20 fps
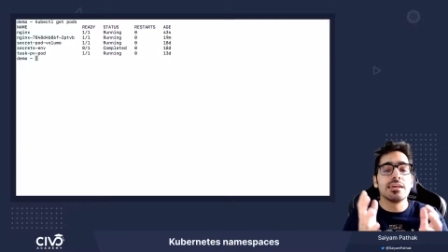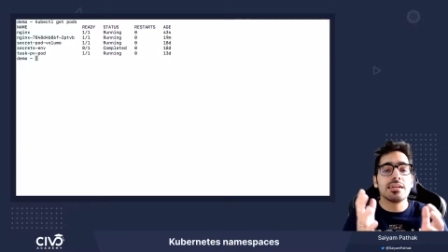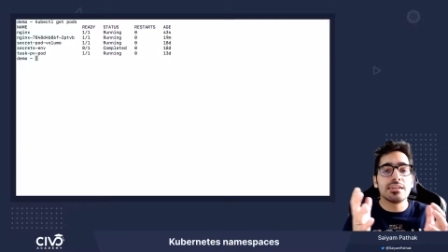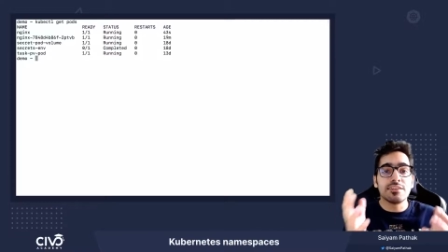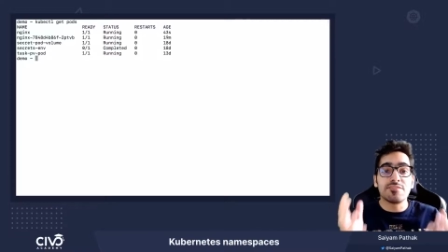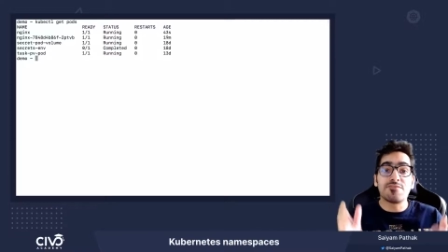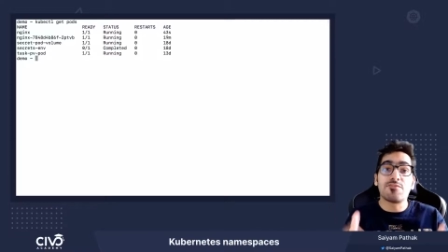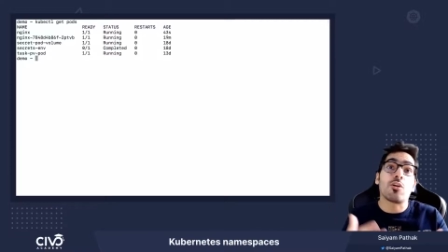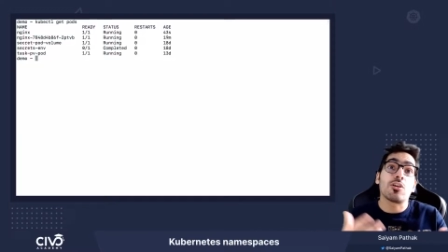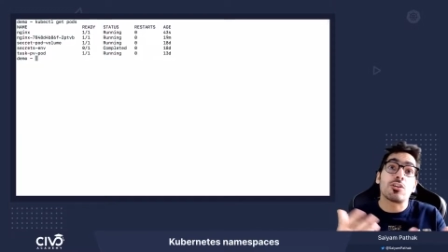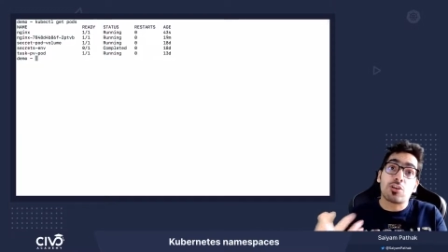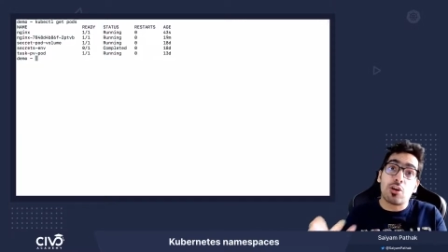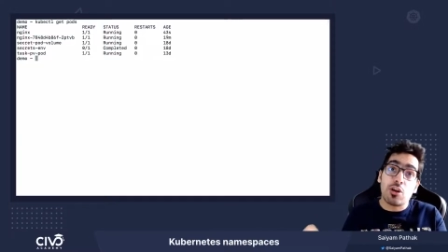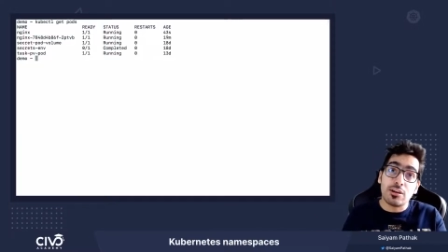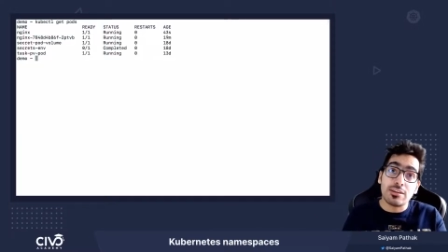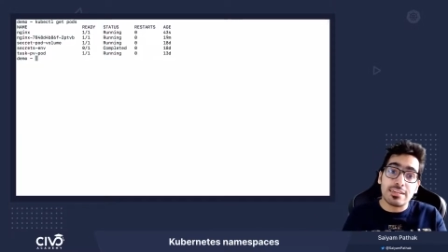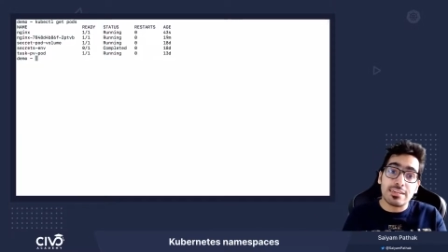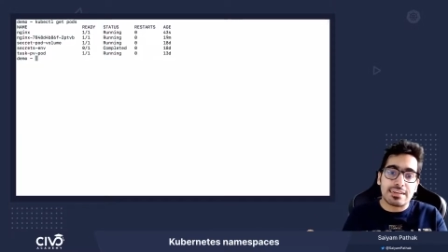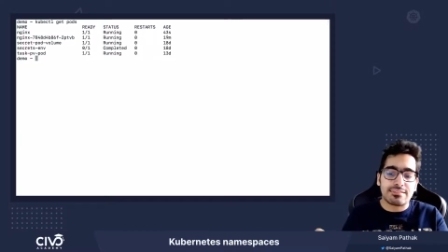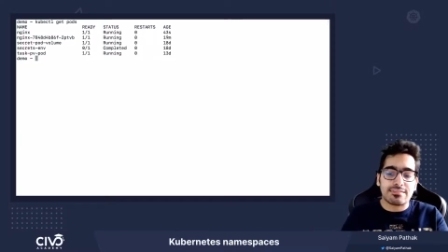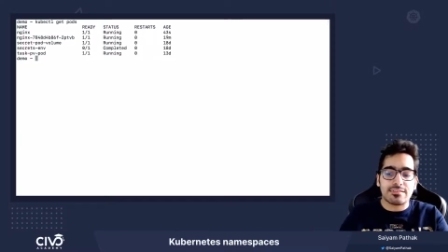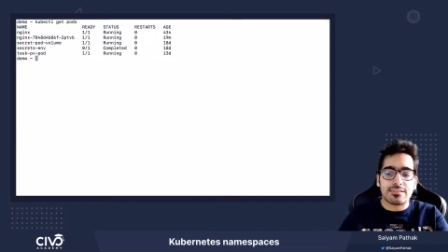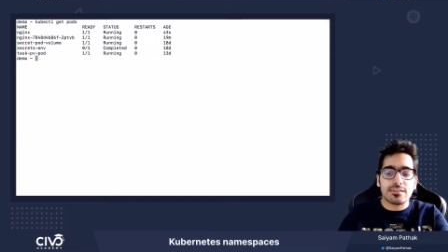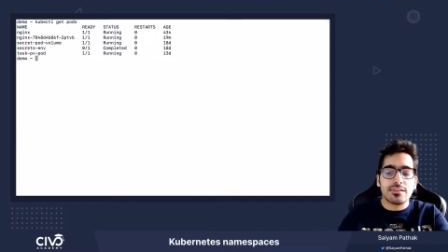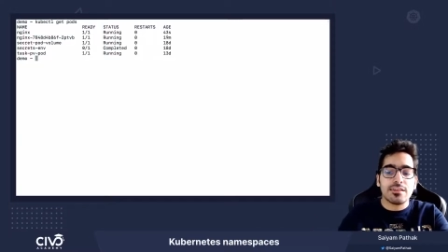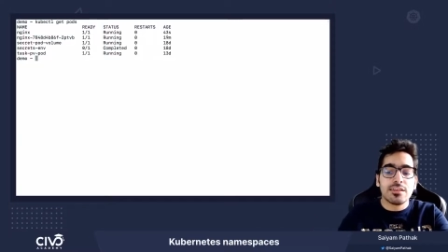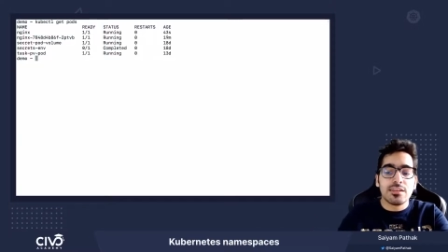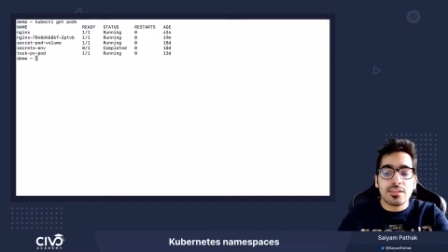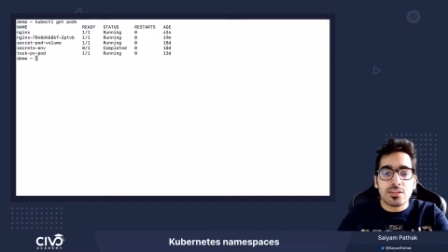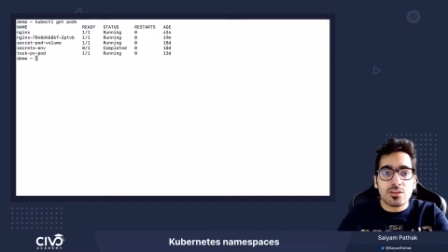default context
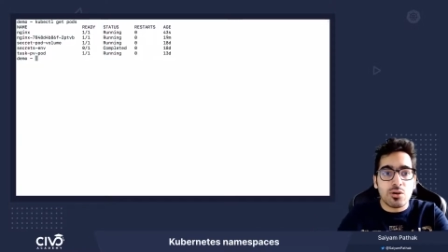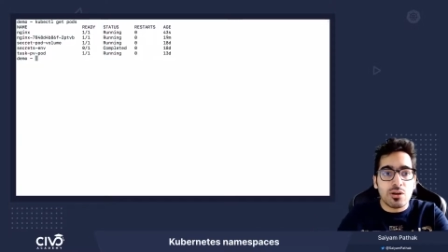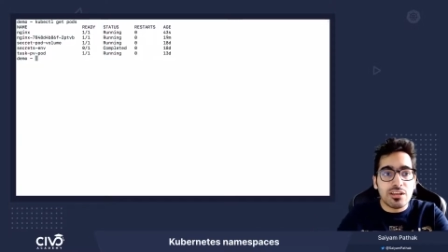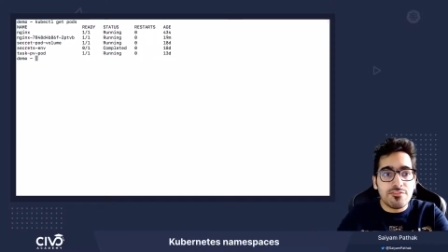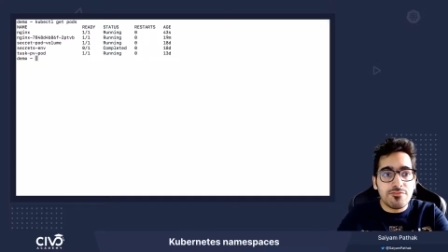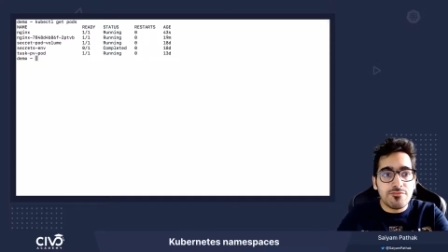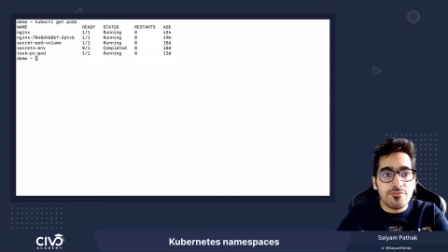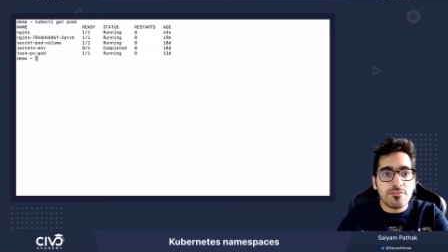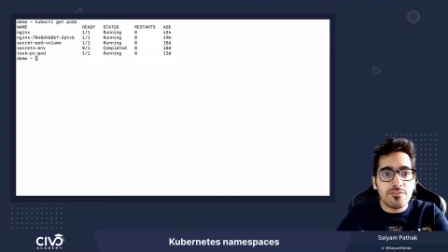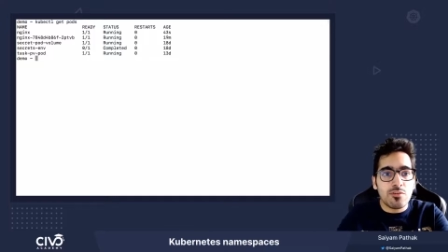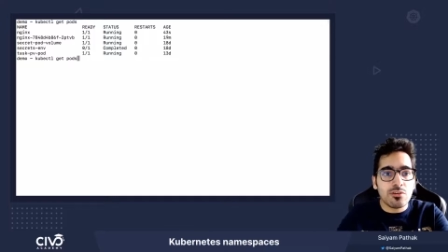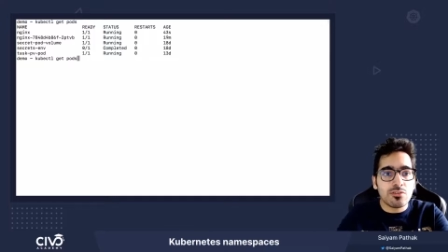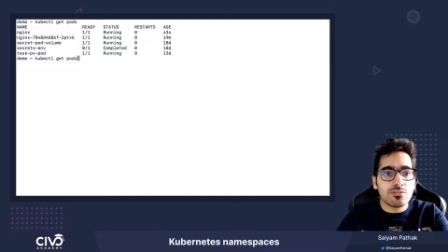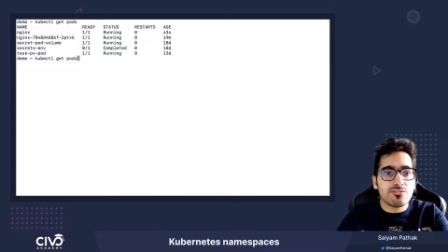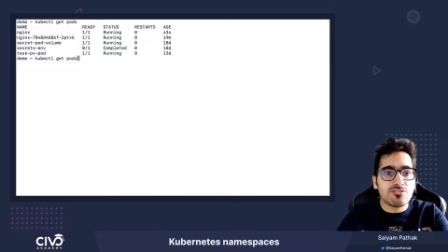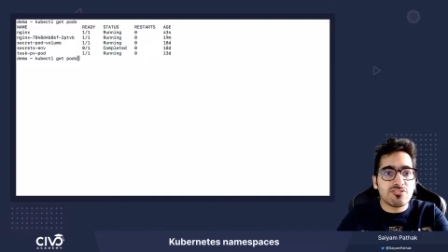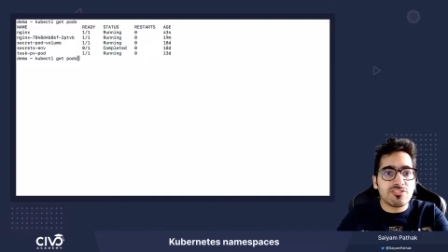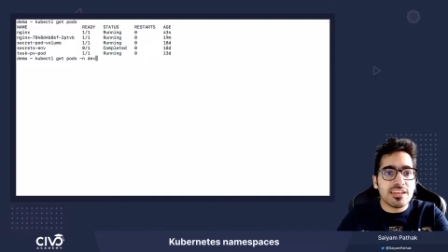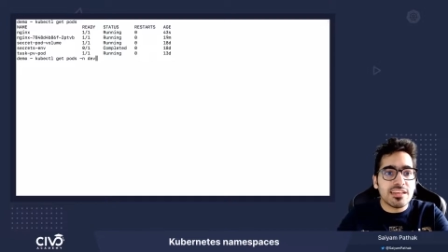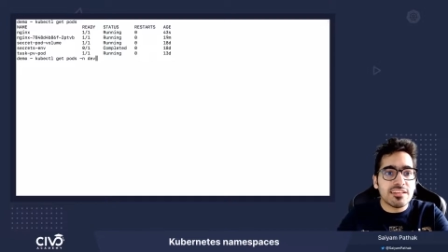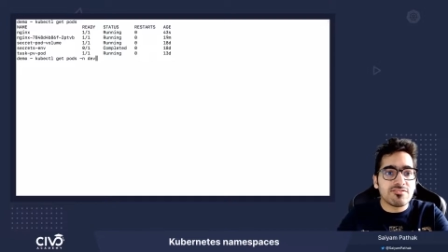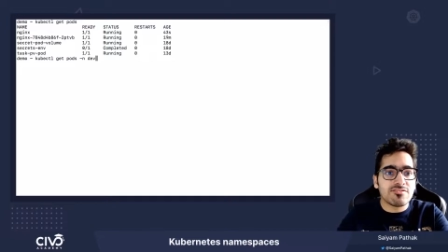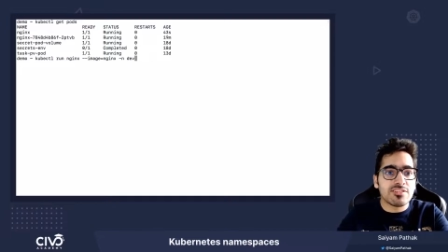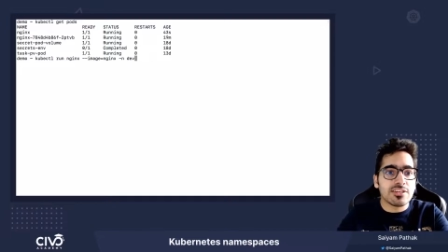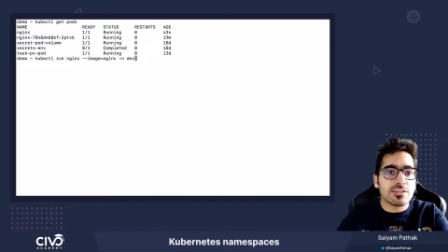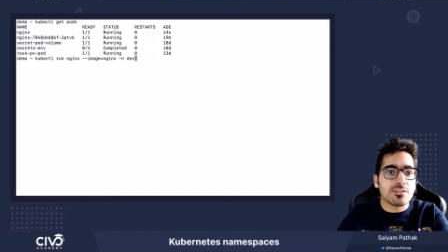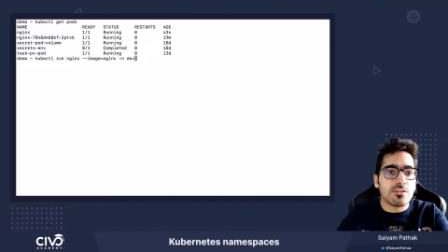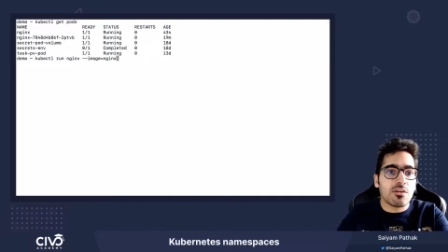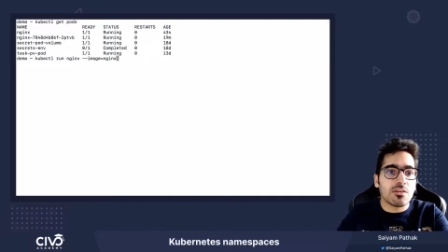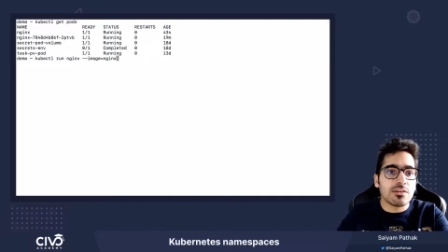now if we want to change
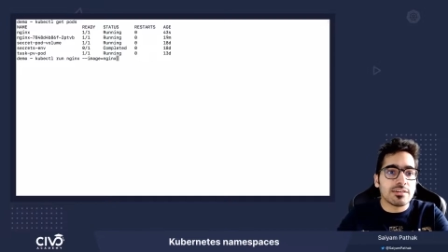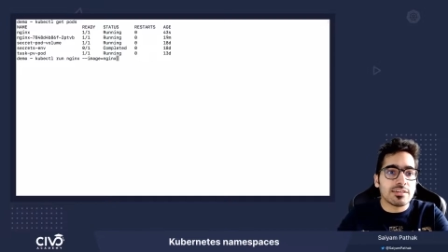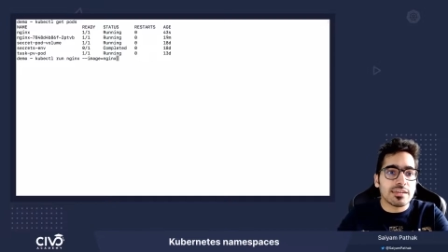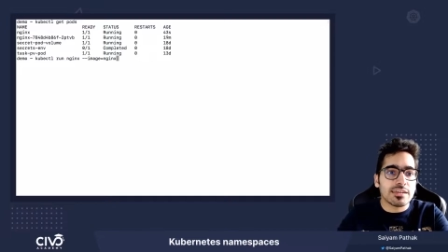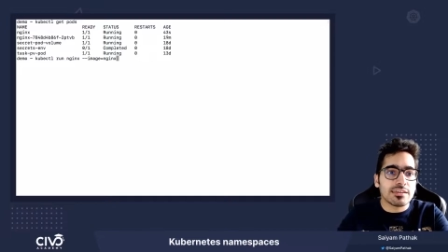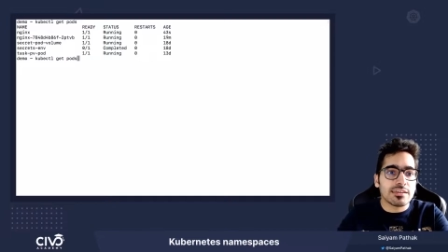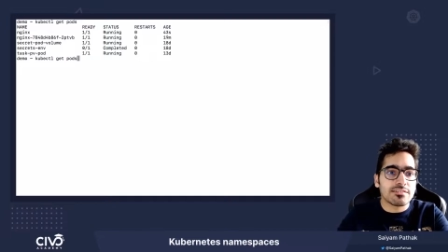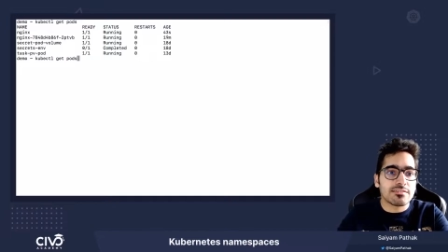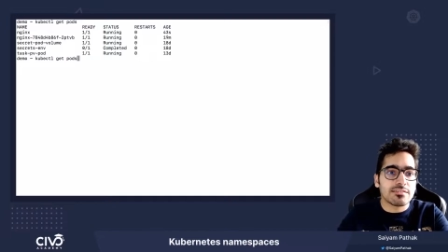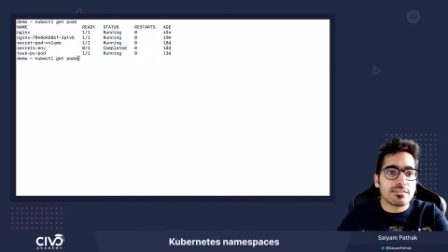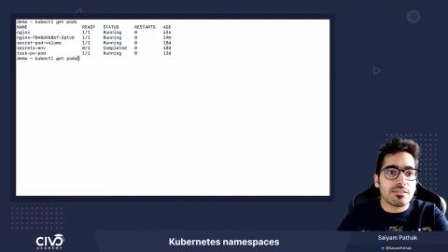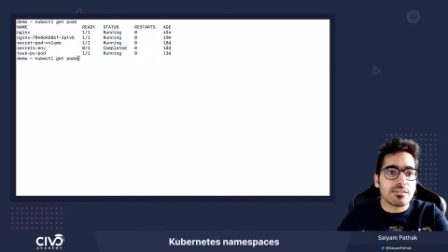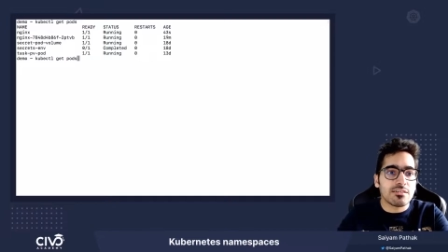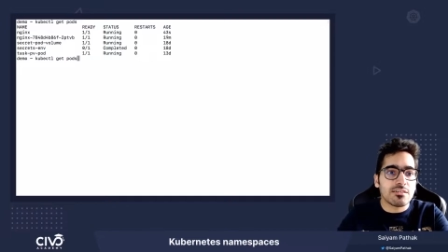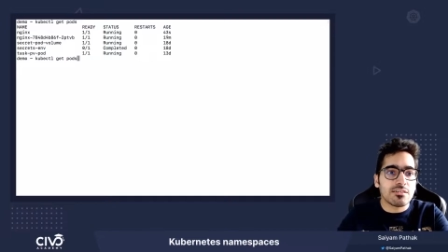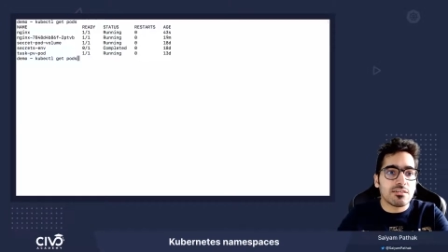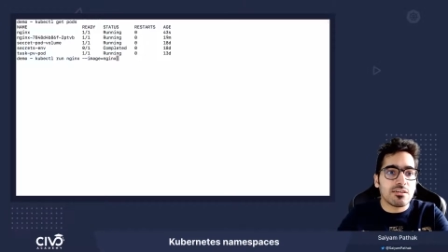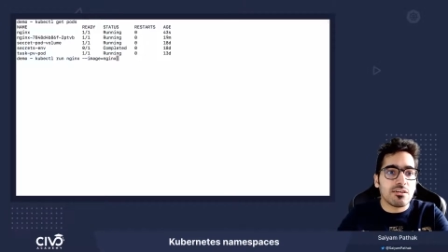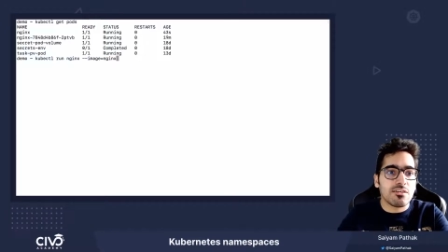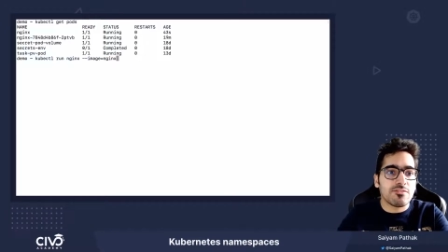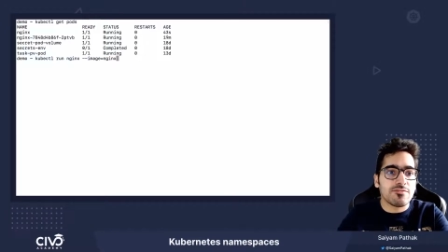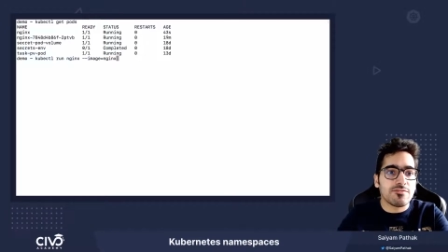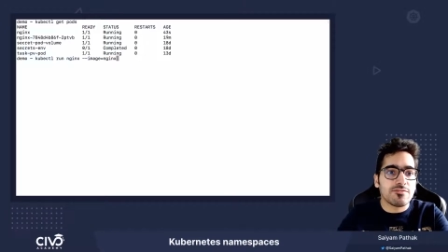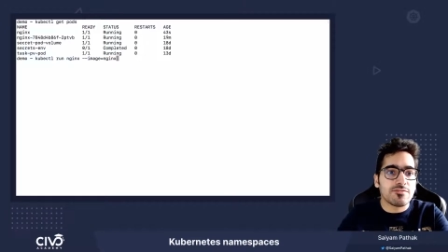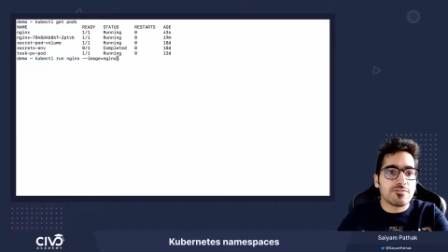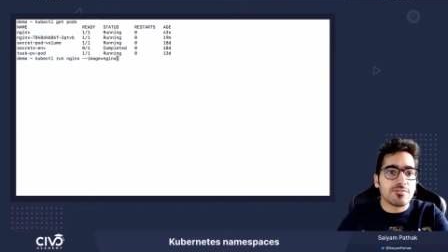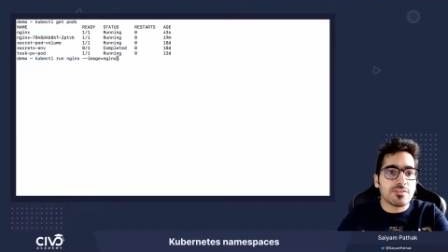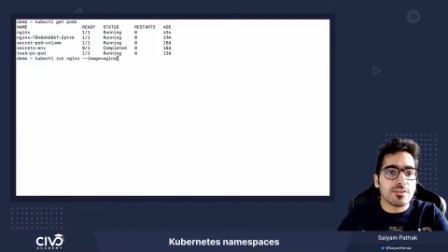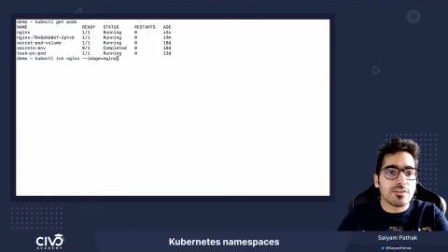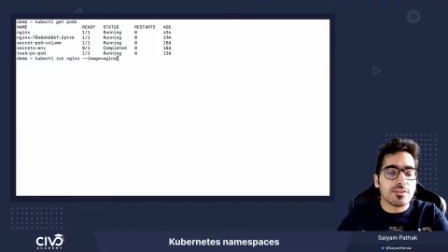the context uh, of
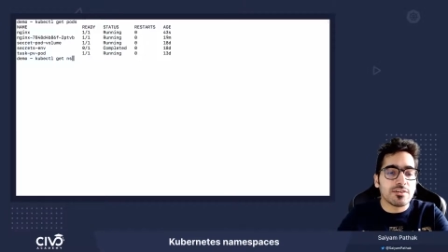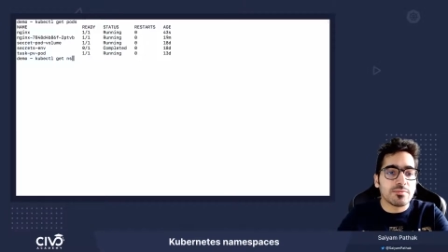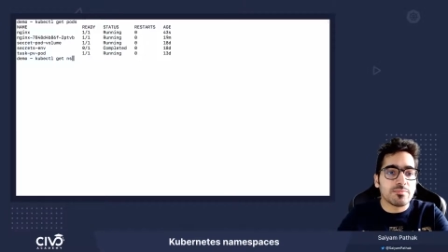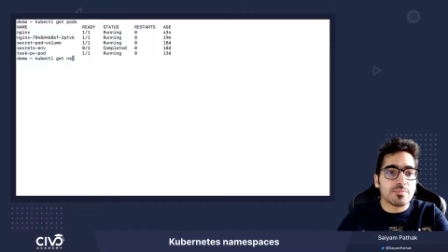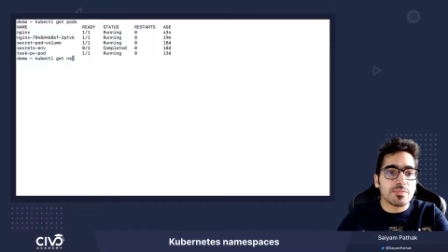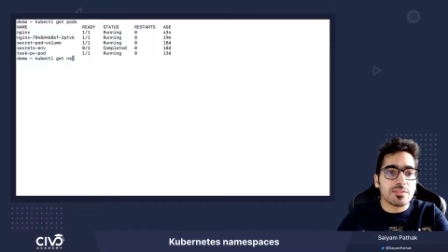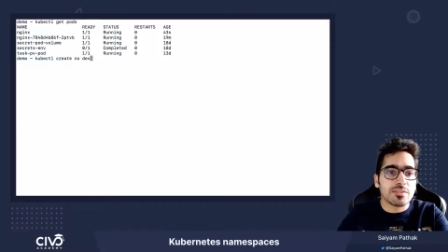uh,